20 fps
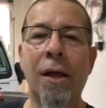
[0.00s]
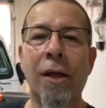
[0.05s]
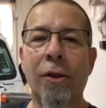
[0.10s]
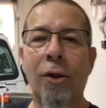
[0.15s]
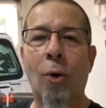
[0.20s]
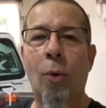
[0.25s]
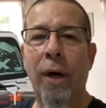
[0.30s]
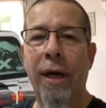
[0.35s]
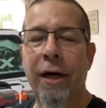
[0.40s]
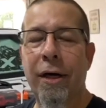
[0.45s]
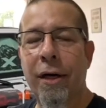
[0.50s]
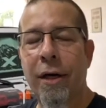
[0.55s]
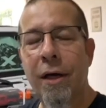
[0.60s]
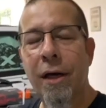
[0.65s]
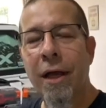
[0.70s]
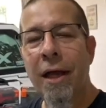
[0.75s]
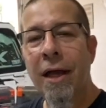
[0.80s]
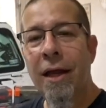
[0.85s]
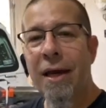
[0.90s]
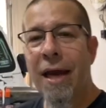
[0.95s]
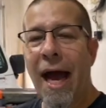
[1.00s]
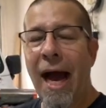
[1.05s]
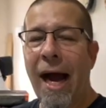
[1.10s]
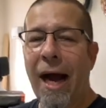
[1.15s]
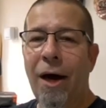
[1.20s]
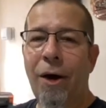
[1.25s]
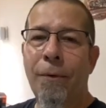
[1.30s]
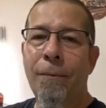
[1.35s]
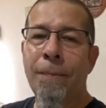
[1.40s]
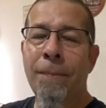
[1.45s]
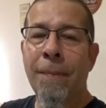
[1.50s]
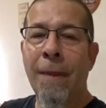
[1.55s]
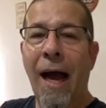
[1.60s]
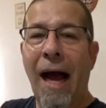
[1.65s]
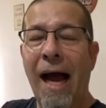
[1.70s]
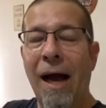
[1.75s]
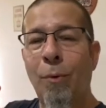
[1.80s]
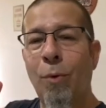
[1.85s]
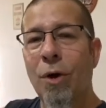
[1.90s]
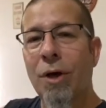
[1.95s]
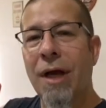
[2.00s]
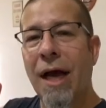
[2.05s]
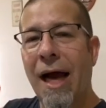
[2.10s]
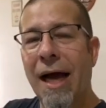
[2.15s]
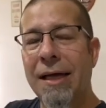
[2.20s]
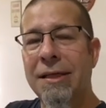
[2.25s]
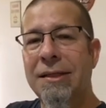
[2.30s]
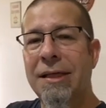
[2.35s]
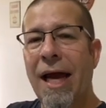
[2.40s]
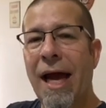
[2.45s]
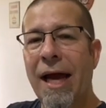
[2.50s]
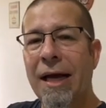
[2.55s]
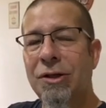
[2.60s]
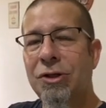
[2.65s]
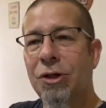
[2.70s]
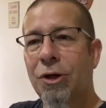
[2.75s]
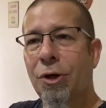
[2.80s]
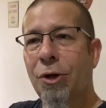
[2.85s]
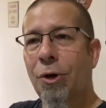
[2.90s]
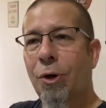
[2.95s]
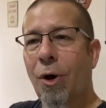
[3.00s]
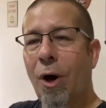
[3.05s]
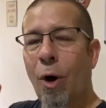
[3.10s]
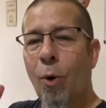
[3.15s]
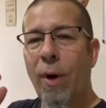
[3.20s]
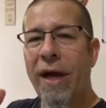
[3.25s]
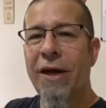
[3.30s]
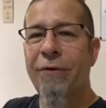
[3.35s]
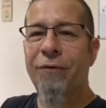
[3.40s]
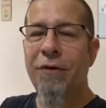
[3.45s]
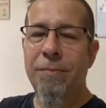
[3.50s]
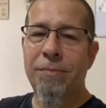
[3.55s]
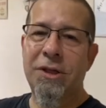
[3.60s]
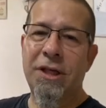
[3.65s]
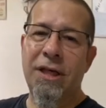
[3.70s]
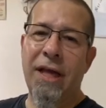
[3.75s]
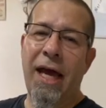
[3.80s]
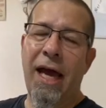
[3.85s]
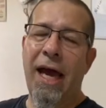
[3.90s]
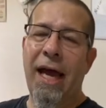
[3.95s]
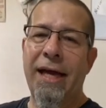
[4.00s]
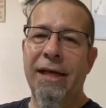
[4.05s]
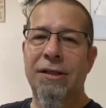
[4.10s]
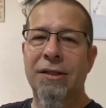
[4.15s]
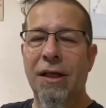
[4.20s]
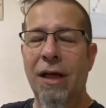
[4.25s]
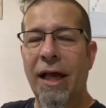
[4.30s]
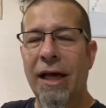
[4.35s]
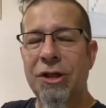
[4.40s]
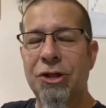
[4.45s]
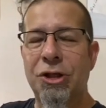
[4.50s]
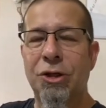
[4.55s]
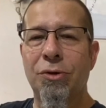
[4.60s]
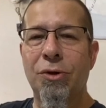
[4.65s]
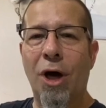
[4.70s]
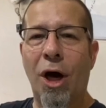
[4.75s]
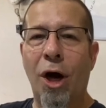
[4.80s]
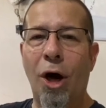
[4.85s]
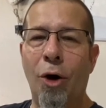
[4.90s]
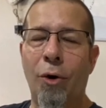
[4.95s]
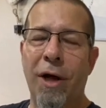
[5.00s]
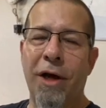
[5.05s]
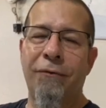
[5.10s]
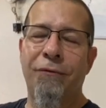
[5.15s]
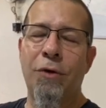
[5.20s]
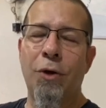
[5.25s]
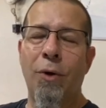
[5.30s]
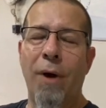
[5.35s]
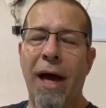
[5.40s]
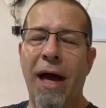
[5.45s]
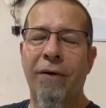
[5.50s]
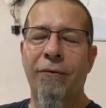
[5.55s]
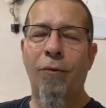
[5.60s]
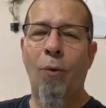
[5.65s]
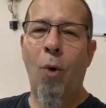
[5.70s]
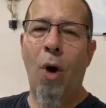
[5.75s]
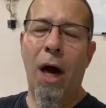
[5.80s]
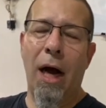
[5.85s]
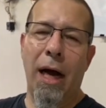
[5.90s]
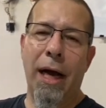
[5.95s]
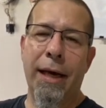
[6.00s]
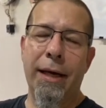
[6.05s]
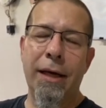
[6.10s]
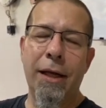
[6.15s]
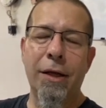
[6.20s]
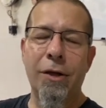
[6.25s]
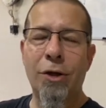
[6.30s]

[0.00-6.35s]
the winner. Now, I will contact you a week from today to let you know if you have won.